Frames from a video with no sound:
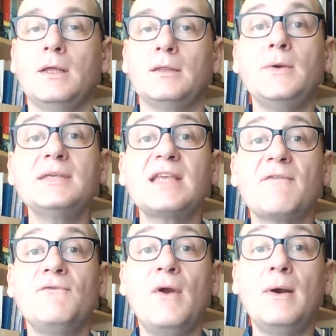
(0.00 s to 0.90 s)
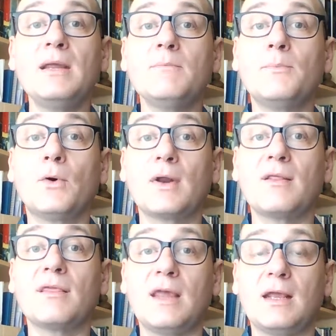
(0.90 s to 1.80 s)
There is a very
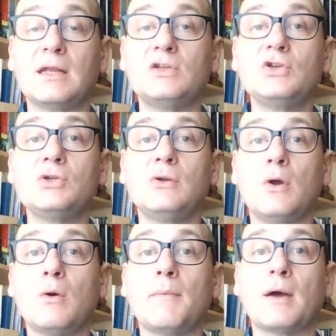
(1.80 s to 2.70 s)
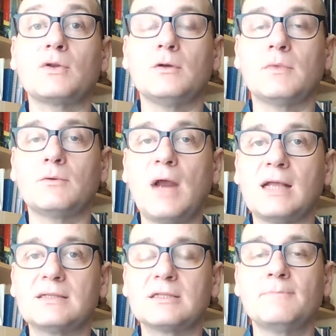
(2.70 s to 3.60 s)
important thing that you should know about human
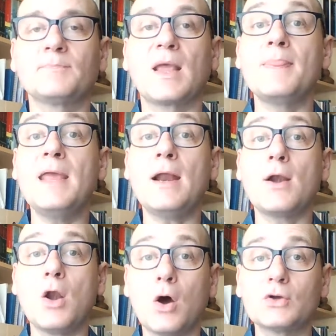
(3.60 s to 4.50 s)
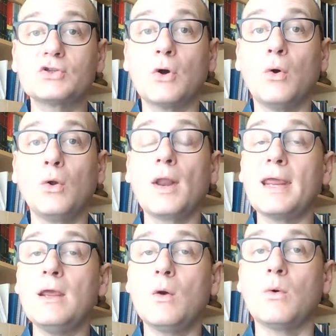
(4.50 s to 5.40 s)
rights. They are not all
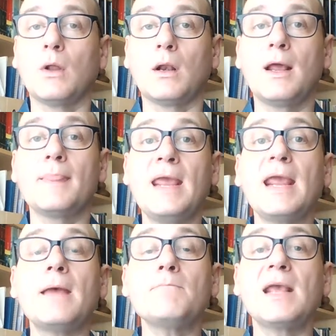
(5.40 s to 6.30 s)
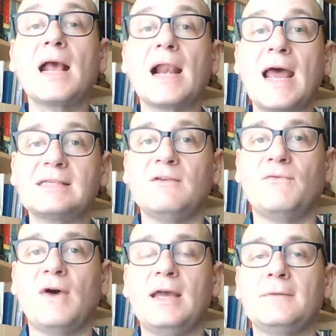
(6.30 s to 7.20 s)
equal. They can be
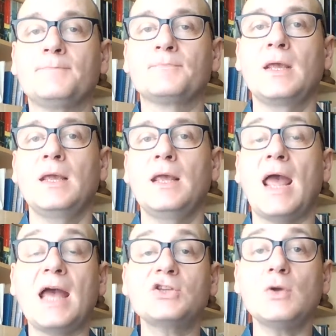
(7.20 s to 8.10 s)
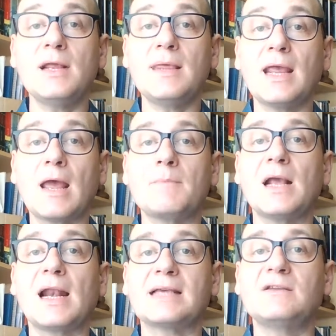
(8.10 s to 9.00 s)
classified. Actually, they can be
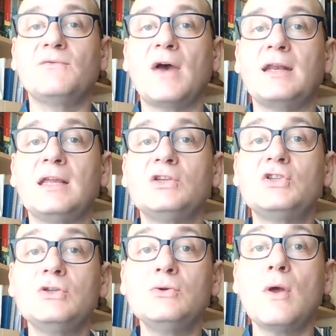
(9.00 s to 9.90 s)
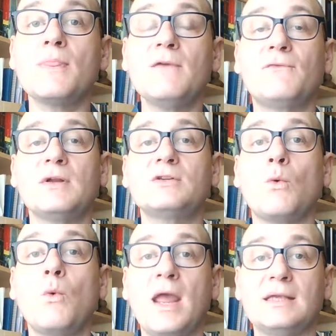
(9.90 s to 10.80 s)
classified in two different
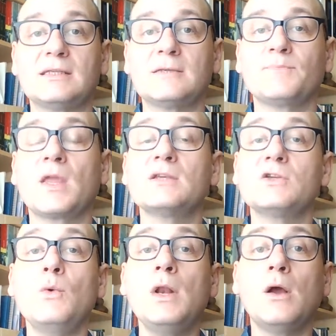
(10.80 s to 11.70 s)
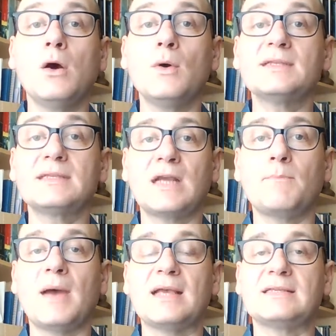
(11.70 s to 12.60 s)
ways. So we'll go
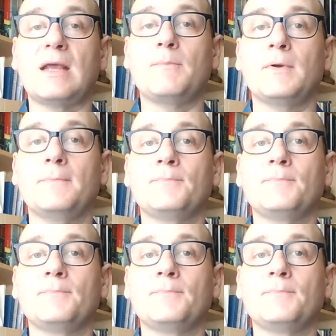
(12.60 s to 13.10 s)
step by step.